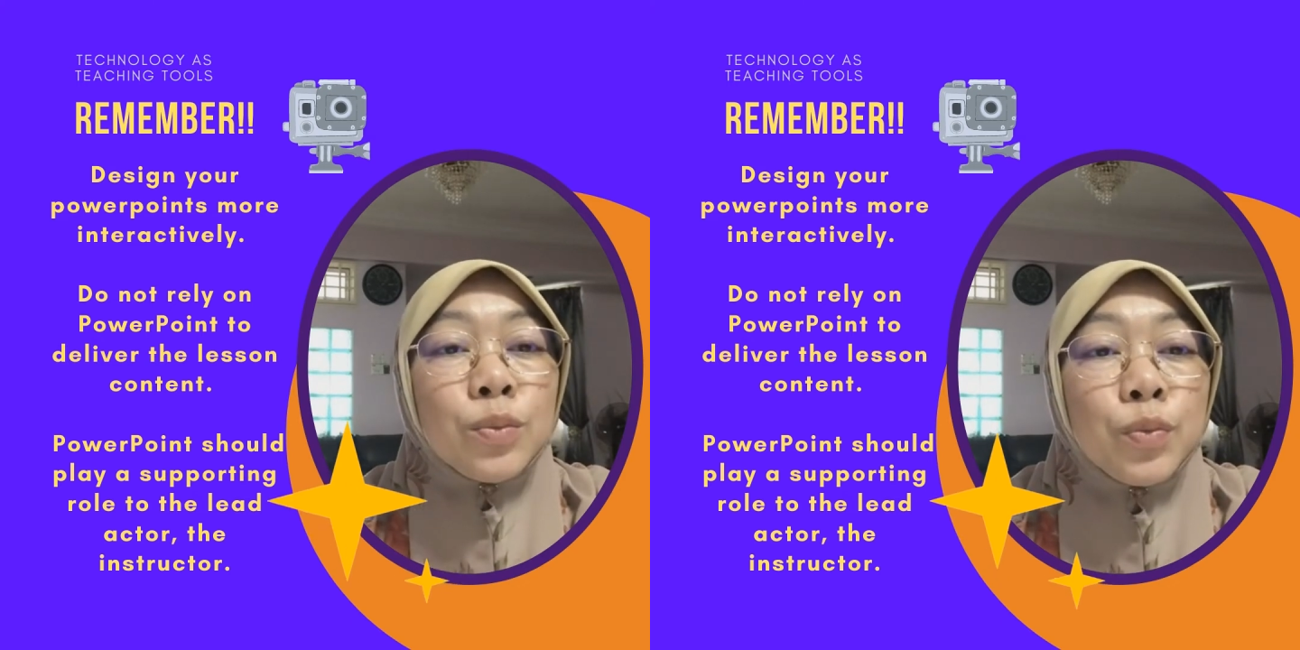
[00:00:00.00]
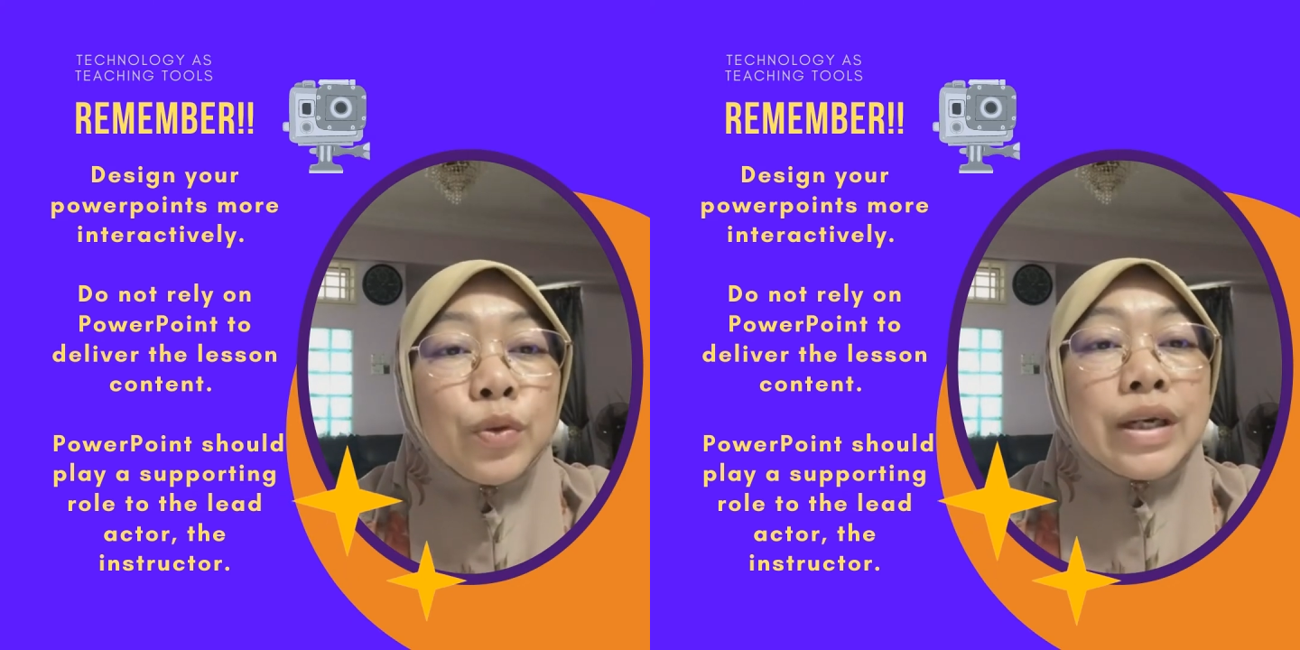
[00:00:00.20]

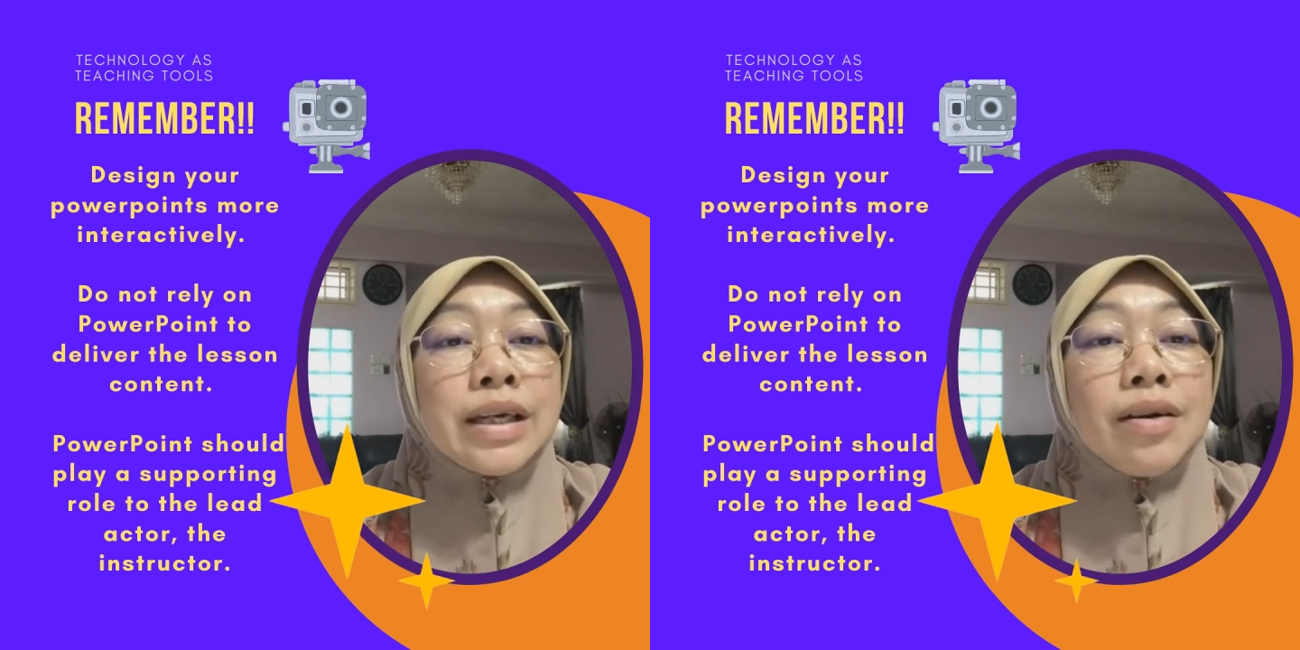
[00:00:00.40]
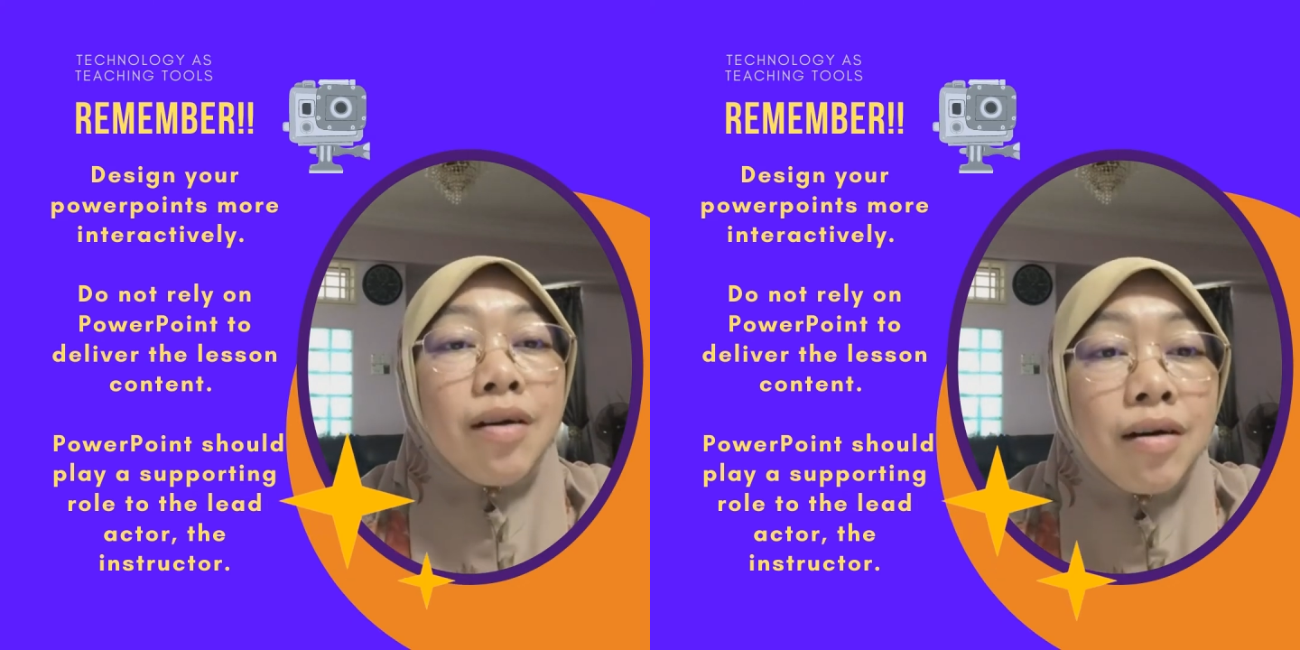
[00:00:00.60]
put it
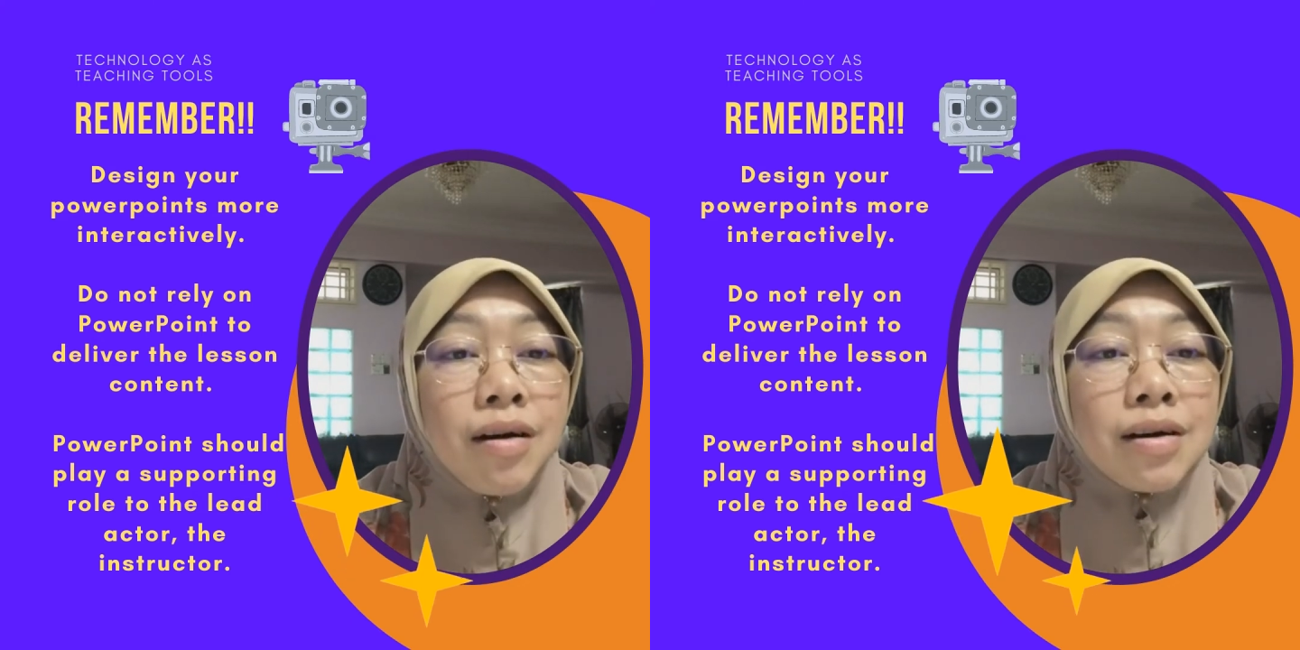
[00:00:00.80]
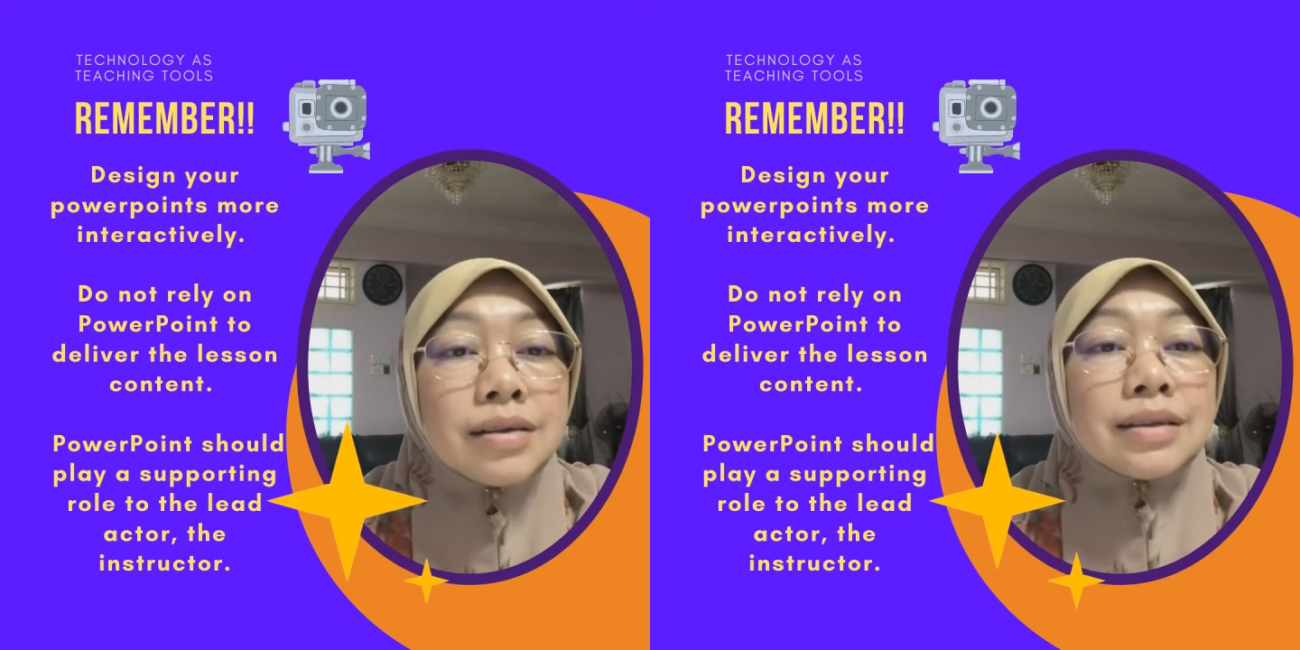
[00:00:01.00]

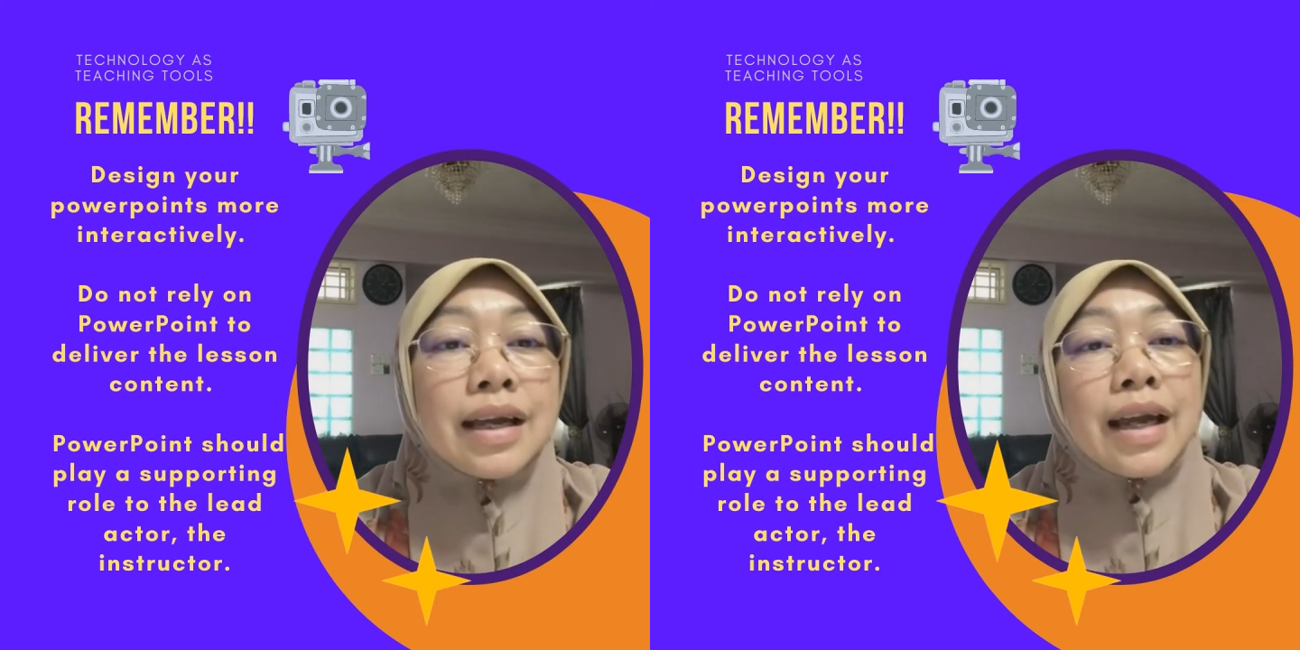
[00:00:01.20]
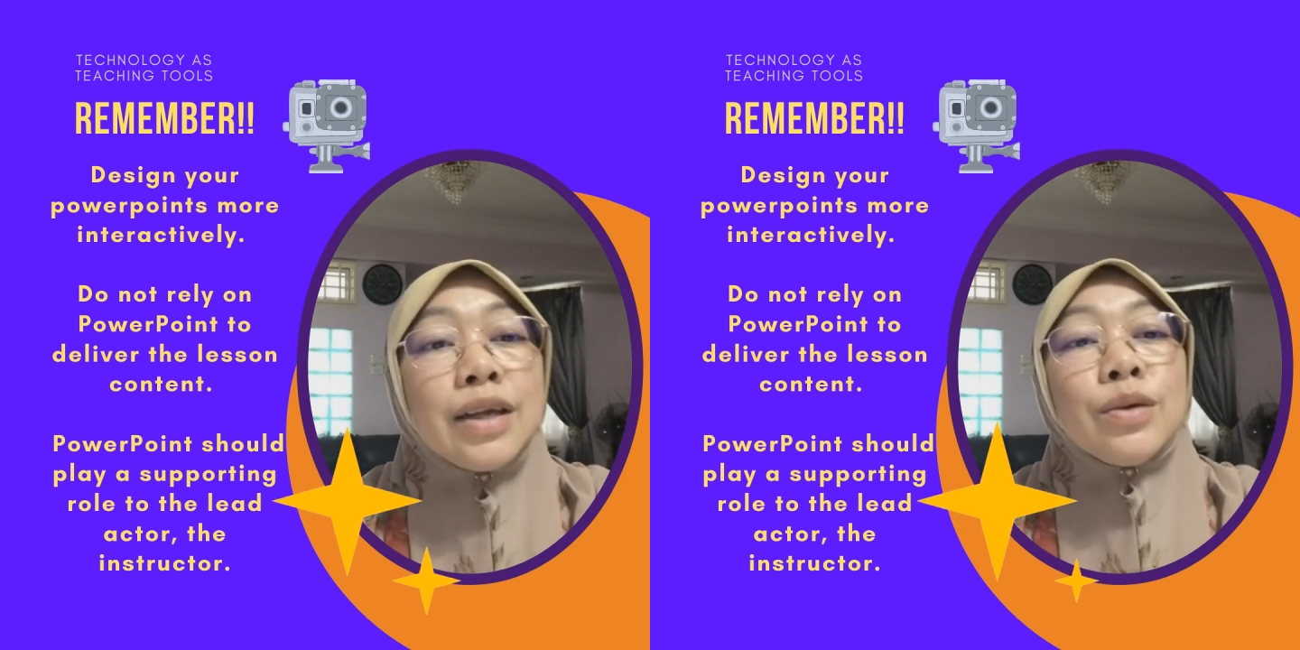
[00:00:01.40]
all
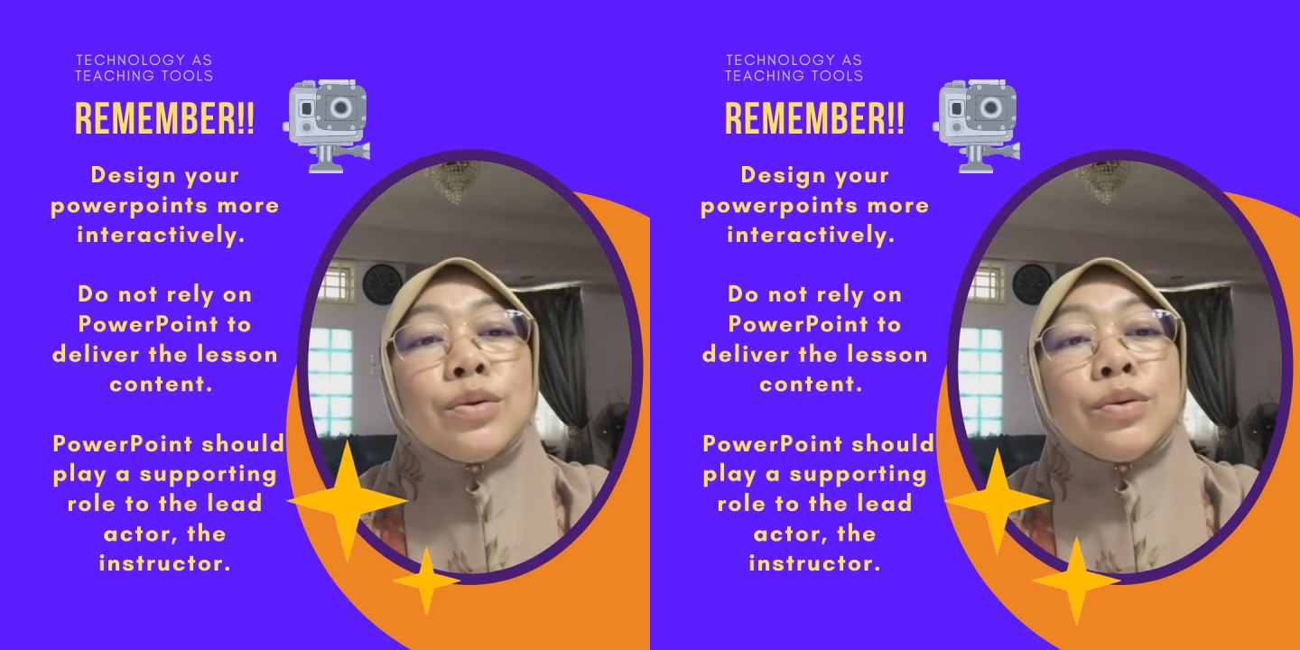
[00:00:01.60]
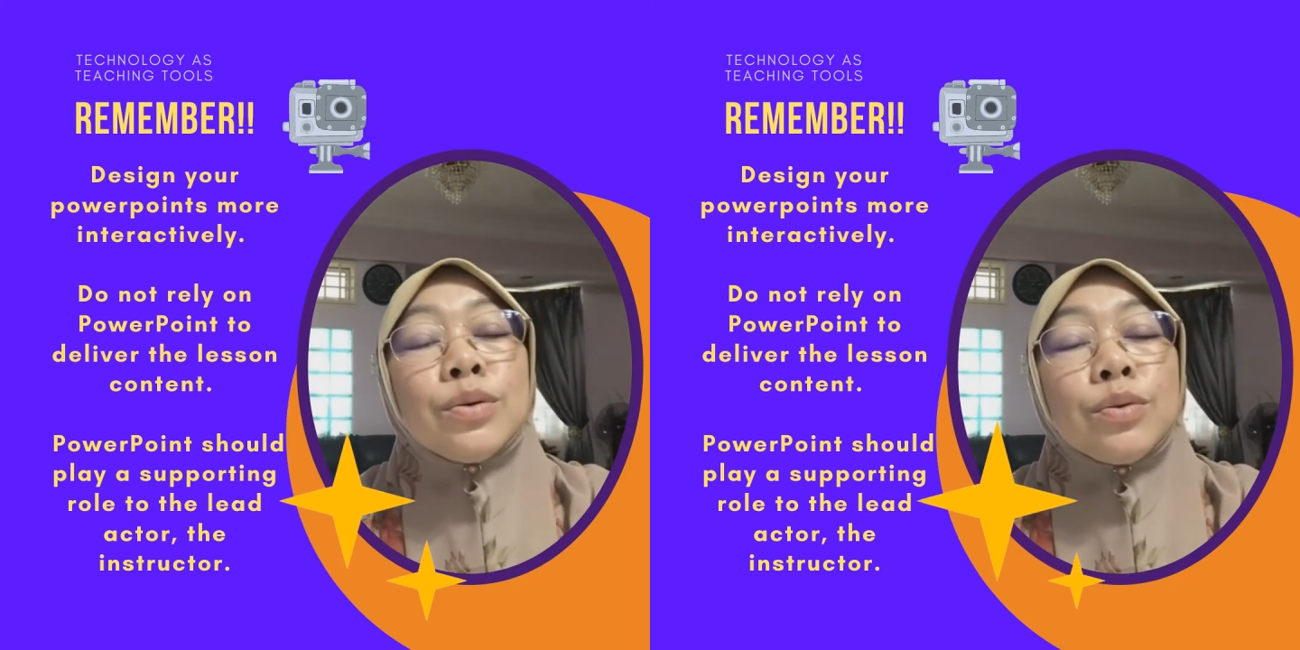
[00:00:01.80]
and you